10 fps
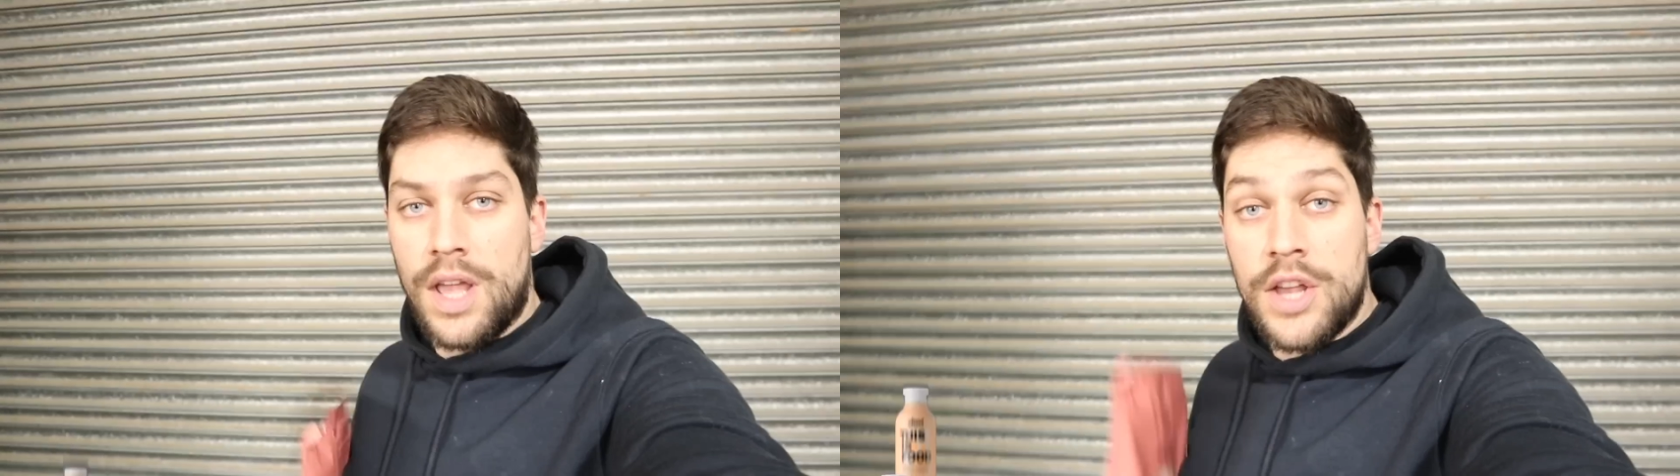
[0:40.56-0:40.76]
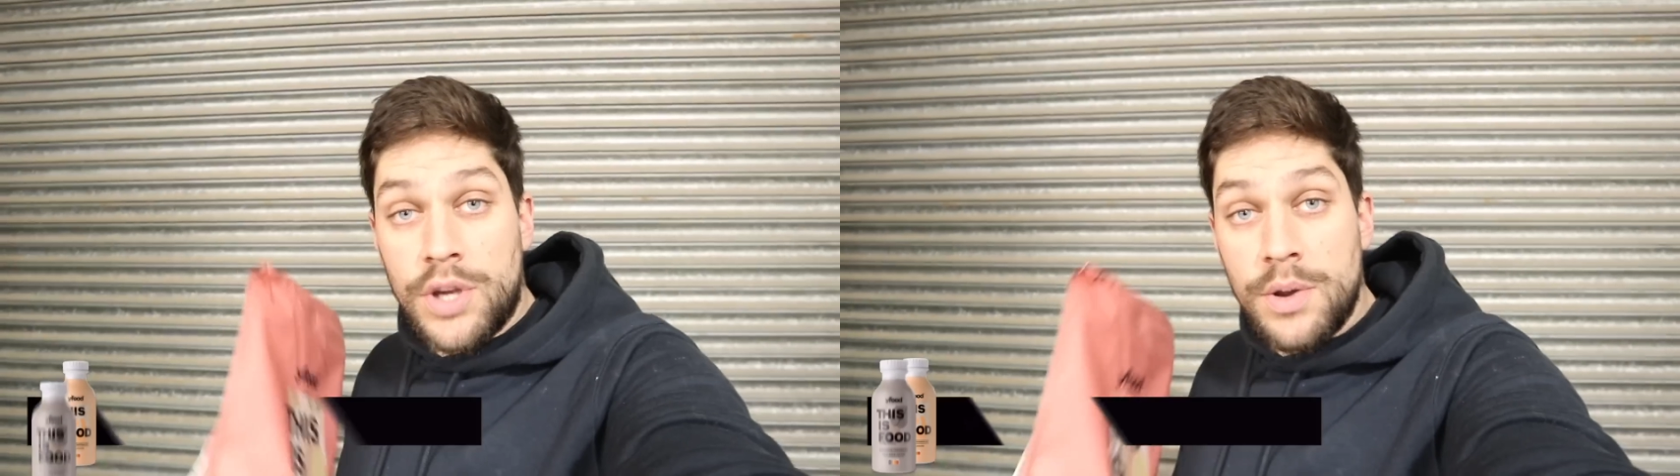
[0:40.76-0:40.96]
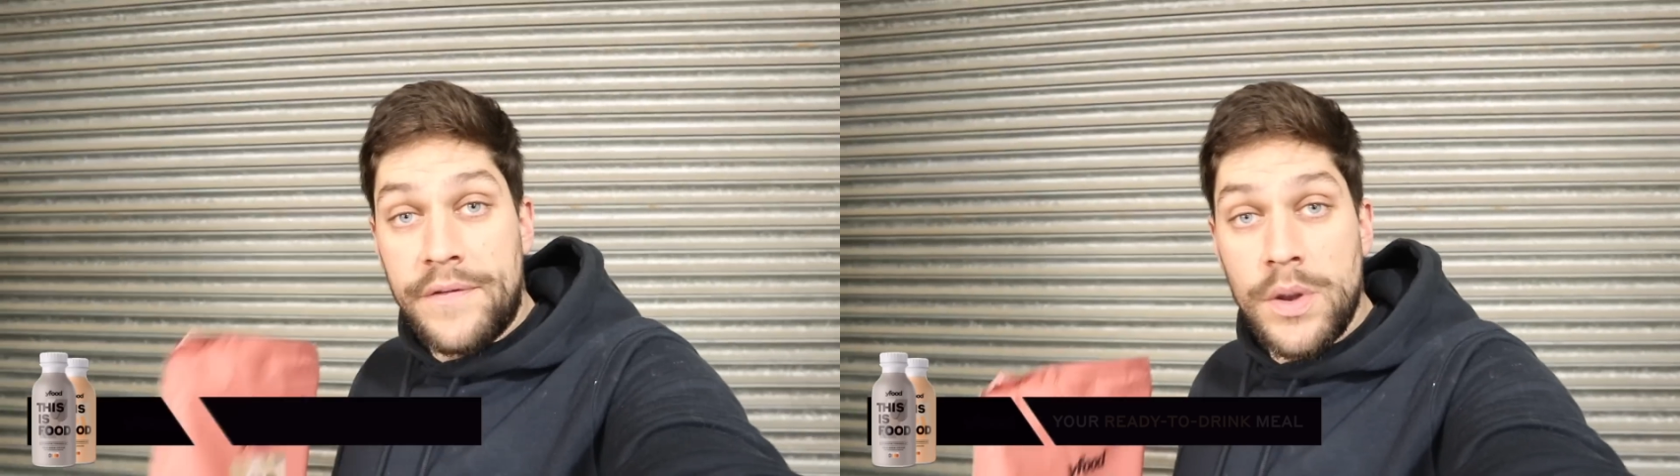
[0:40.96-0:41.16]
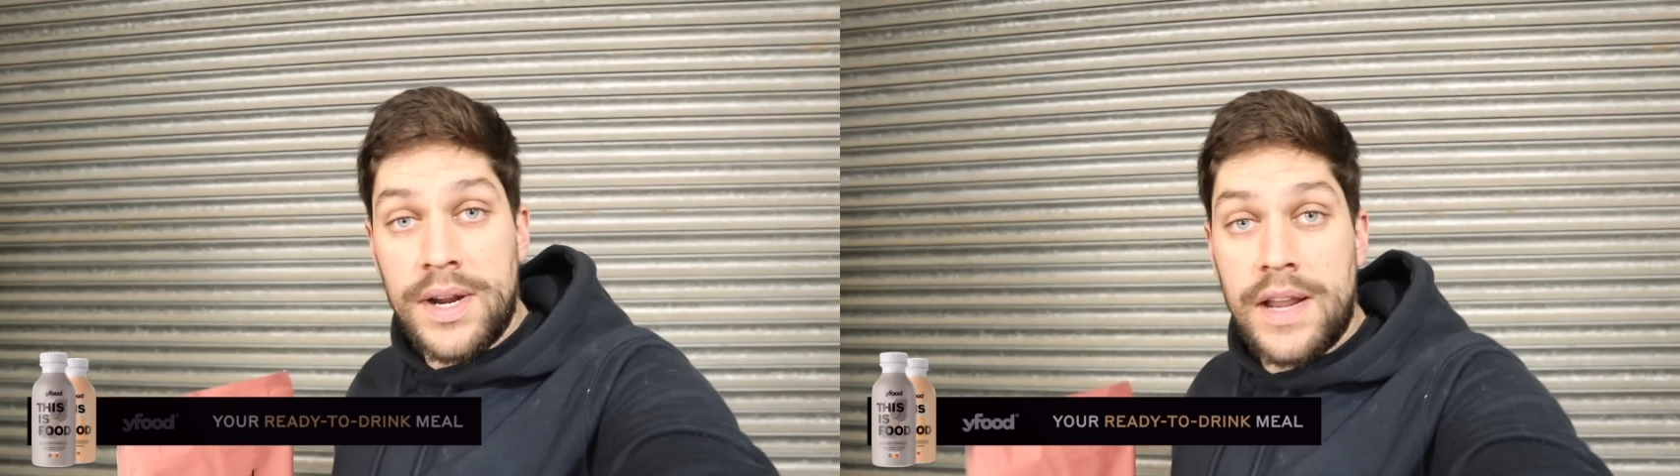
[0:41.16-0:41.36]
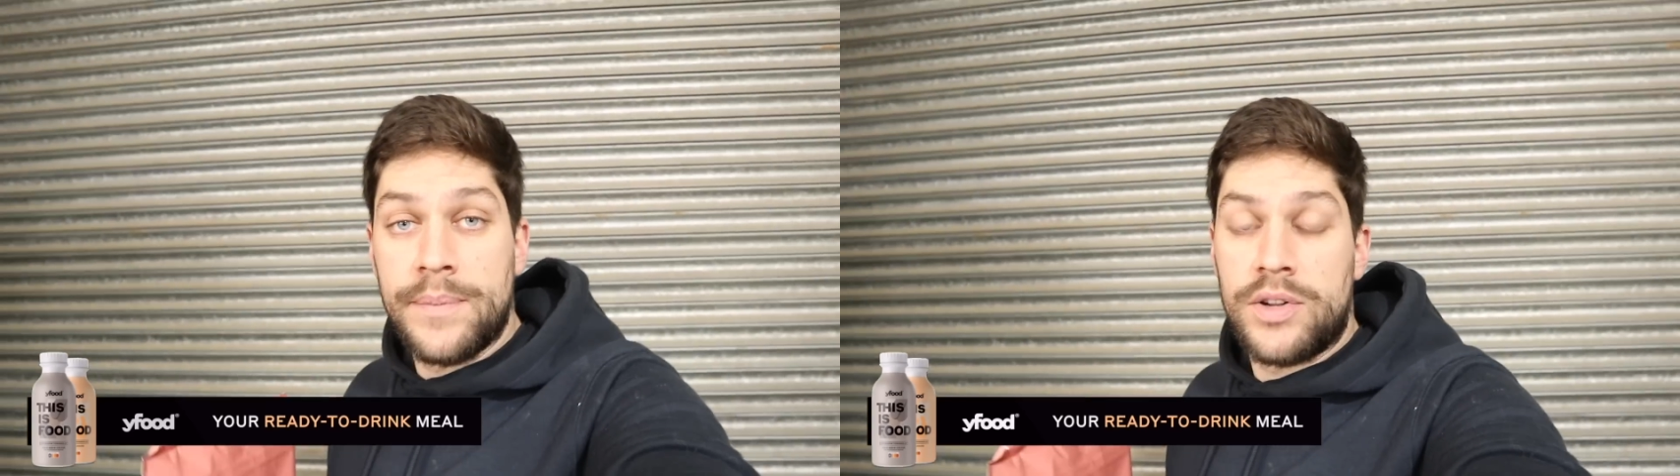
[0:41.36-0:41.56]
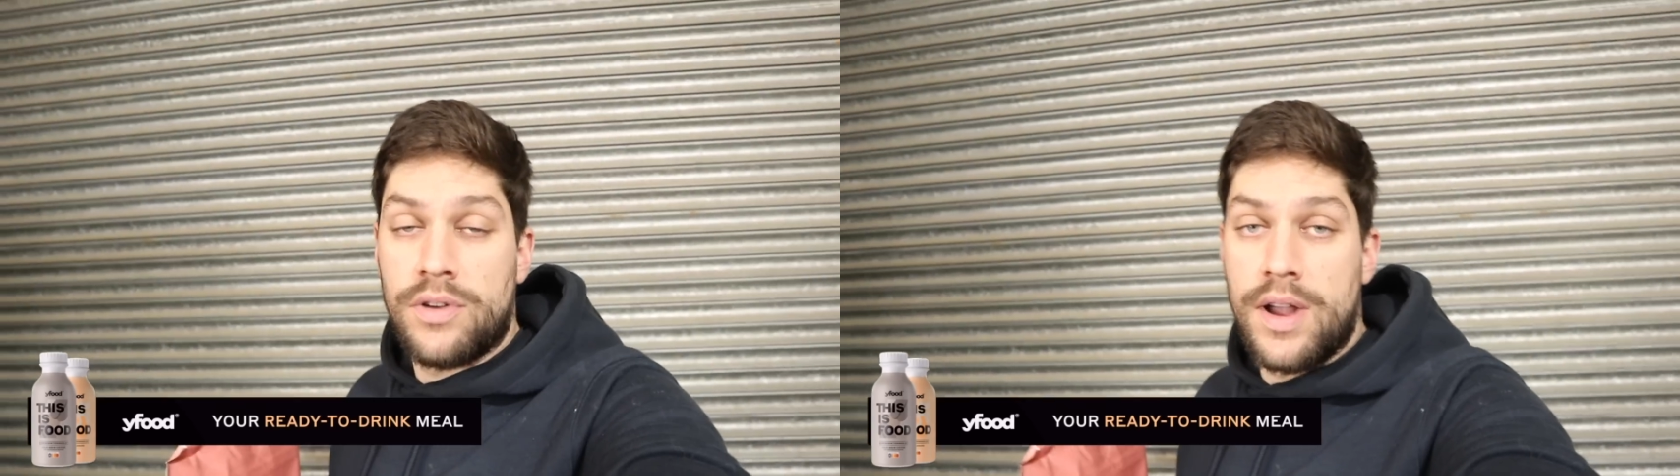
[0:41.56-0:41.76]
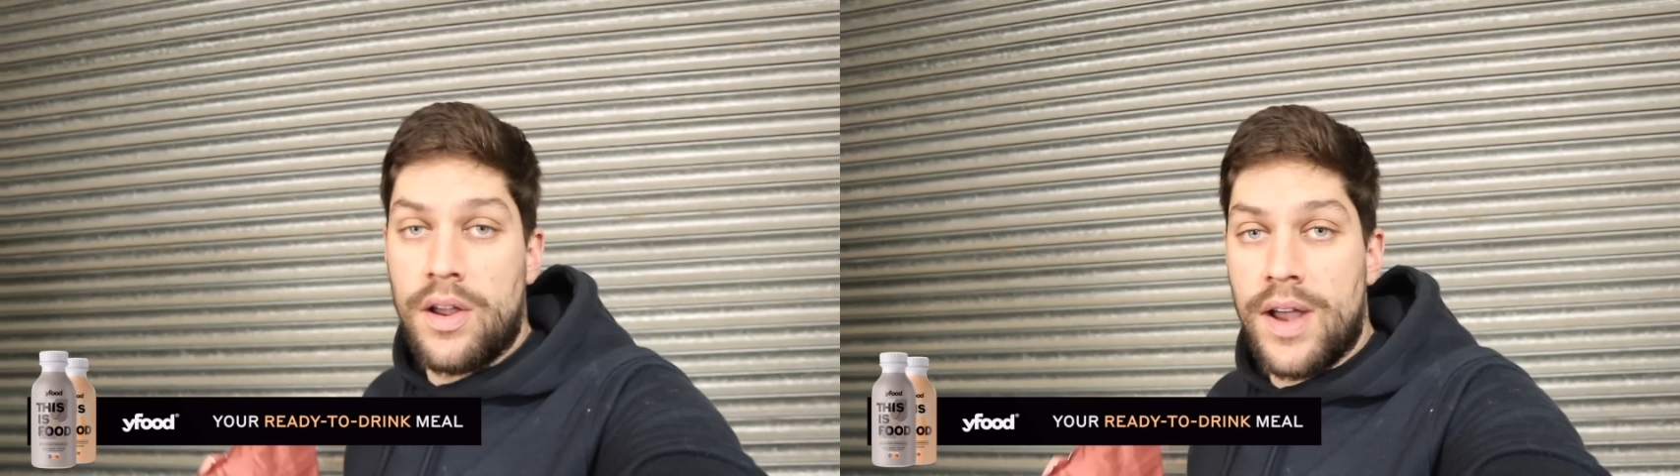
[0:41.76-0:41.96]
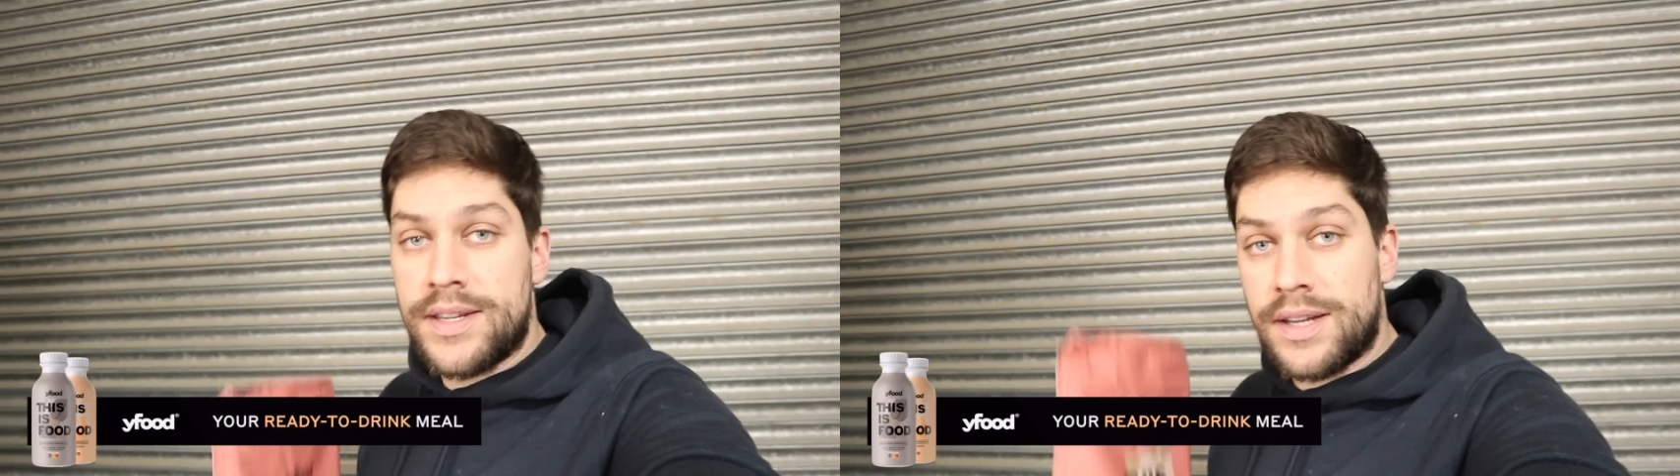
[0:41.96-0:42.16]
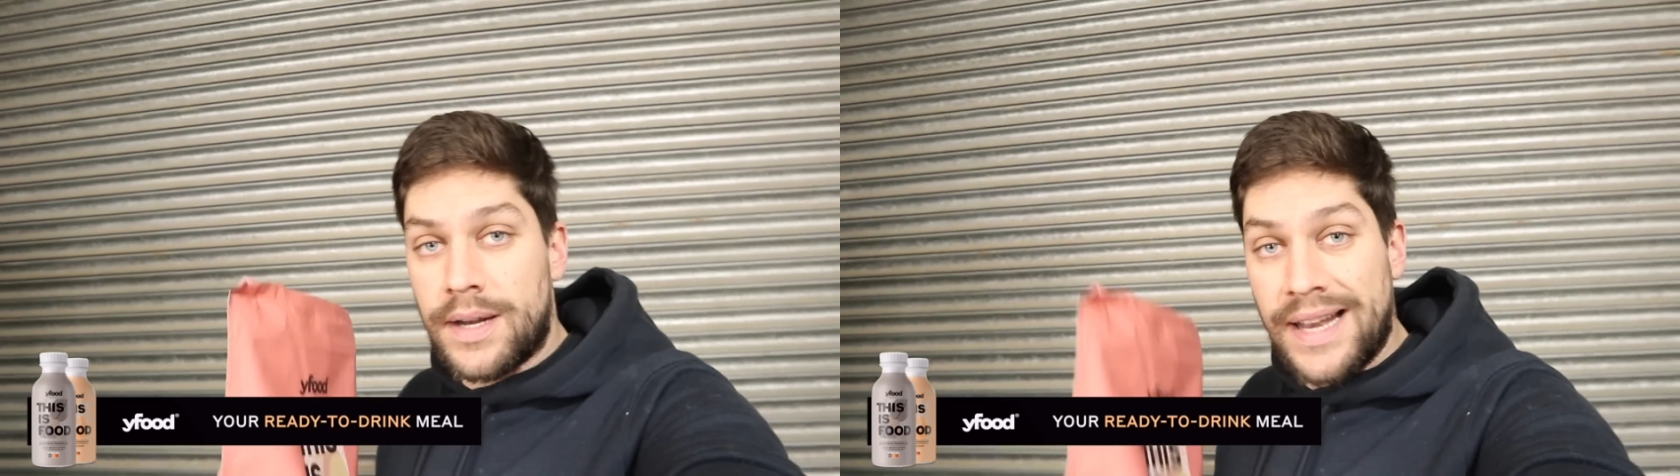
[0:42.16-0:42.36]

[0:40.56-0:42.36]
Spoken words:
So if you want to give them a try, guys,